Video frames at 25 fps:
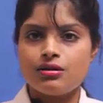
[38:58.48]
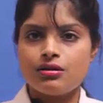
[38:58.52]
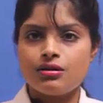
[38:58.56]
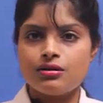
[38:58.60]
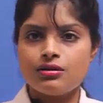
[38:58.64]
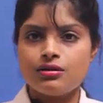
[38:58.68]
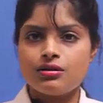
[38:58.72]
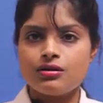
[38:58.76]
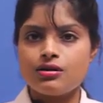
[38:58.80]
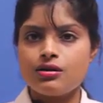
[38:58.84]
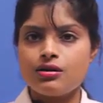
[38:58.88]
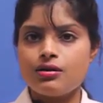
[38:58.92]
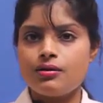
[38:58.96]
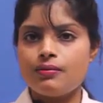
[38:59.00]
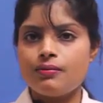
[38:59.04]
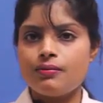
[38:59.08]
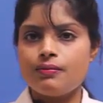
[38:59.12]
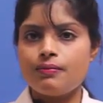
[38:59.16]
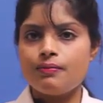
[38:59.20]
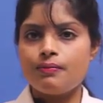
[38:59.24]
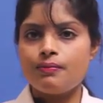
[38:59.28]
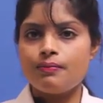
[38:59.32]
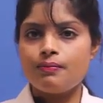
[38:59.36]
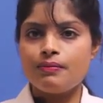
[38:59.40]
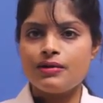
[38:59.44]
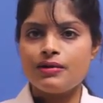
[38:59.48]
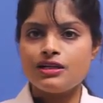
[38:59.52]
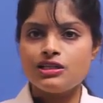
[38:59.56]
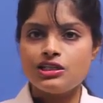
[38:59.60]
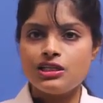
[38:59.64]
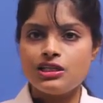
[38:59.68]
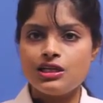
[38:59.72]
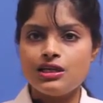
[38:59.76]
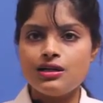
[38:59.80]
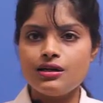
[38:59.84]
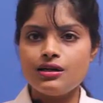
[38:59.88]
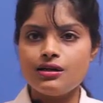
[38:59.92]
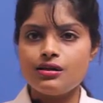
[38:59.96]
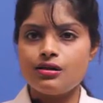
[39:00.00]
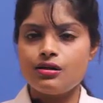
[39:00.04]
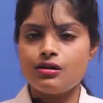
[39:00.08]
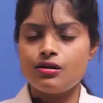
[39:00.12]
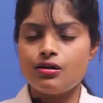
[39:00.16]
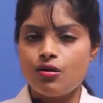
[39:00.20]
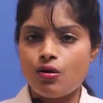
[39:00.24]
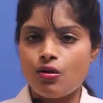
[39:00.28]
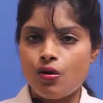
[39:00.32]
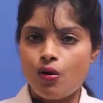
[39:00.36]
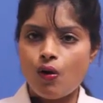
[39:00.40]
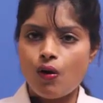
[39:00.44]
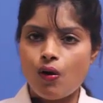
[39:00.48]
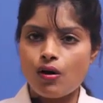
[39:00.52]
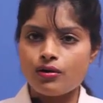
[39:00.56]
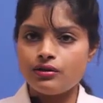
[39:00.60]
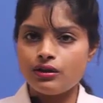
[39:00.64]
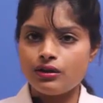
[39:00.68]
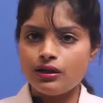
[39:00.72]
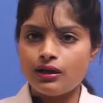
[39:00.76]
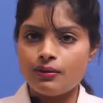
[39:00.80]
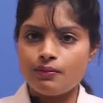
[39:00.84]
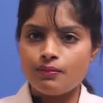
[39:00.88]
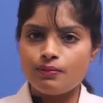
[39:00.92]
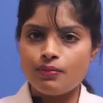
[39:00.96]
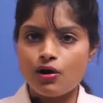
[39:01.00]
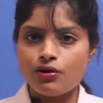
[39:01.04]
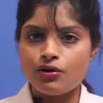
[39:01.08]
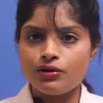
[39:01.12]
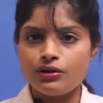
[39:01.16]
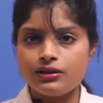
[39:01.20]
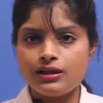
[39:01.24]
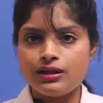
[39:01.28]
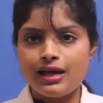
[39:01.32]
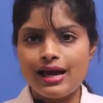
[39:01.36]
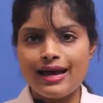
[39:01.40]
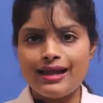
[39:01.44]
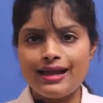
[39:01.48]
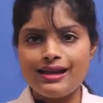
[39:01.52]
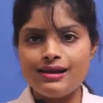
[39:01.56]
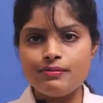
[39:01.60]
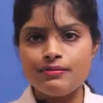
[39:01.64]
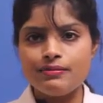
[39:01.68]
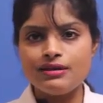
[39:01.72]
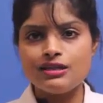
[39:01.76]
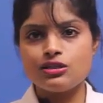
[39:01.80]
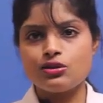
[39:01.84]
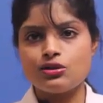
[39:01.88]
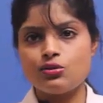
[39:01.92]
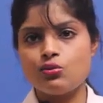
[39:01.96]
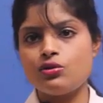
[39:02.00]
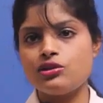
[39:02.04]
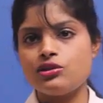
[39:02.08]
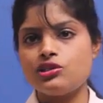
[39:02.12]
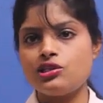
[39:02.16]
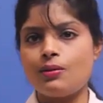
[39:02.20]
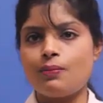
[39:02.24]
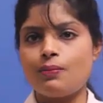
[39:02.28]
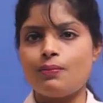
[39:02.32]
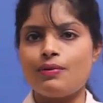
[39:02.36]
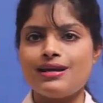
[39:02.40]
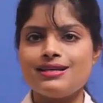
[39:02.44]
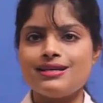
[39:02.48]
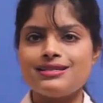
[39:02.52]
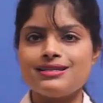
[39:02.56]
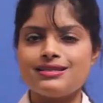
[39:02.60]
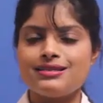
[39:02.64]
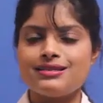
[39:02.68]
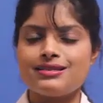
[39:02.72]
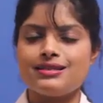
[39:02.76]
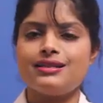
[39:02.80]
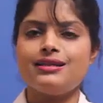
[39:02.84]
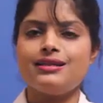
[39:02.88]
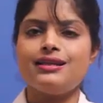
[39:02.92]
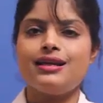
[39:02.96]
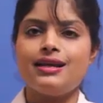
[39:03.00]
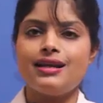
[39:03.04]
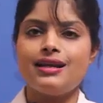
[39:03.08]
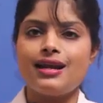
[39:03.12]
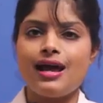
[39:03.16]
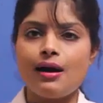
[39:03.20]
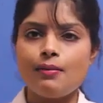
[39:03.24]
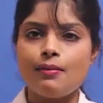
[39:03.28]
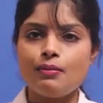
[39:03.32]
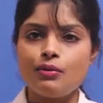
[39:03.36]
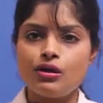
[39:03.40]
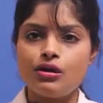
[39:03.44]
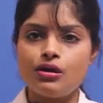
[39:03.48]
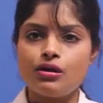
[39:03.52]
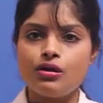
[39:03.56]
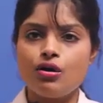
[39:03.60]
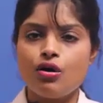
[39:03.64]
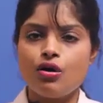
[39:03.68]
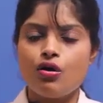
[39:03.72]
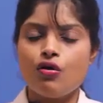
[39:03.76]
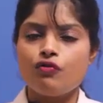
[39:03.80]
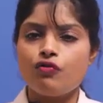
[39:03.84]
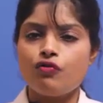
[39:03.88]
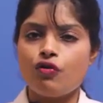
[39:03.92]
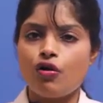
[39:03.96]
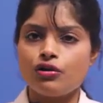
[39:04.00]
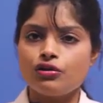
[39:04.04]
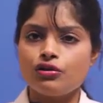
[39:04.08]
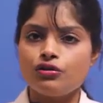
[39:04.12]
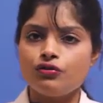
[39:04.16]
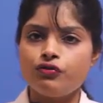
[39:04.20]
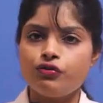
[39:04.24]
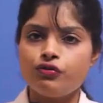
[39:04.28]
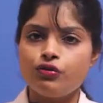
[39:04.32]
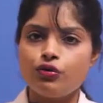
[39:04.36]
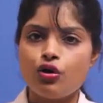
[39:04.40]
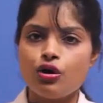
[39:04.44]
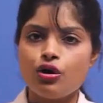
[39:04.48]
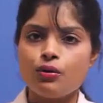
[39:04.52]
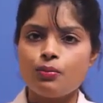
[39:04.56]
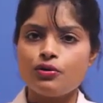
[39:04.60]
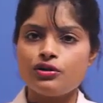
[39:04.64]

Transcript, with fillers: the material or the compound of the elements which are present in enamel for the Fluor